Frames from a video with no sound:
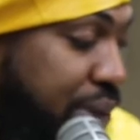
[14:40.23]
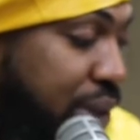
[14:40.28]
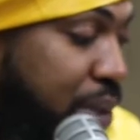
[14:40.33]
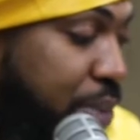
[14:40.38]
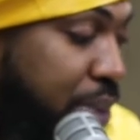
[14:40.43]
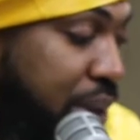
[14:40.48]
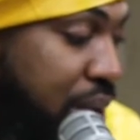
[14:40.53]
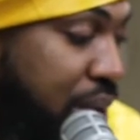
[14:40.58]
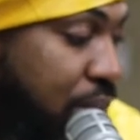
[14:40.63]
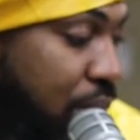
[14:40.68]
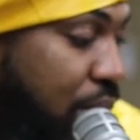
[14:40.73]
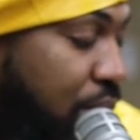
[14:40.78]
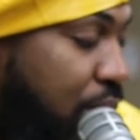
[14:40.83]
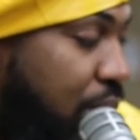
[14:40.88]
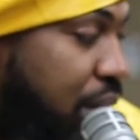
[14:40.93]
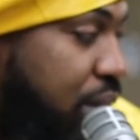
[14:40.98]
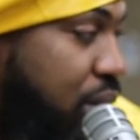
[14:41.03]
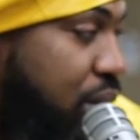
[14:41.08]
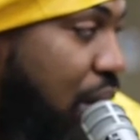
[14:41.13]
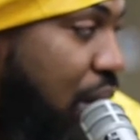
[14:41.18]
preference to be
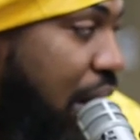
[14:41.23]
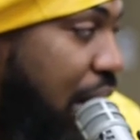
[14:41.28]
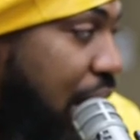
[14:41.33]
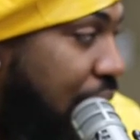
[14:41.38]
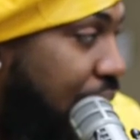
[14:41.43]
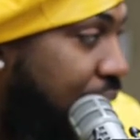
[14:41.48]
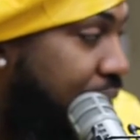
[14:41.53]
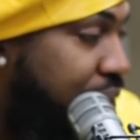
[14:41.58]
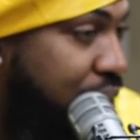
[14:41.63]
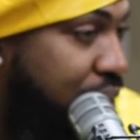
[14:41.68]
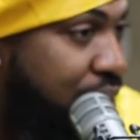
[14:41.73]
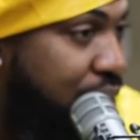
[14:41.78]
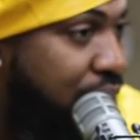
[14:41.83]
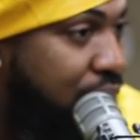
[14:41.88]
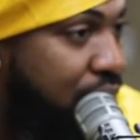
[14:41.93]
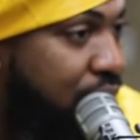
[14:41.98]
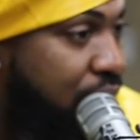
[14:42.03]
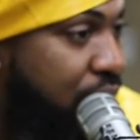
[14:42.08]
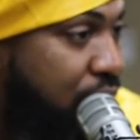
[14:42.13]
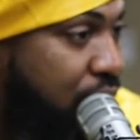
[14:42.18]
what
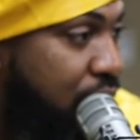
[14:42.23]
drives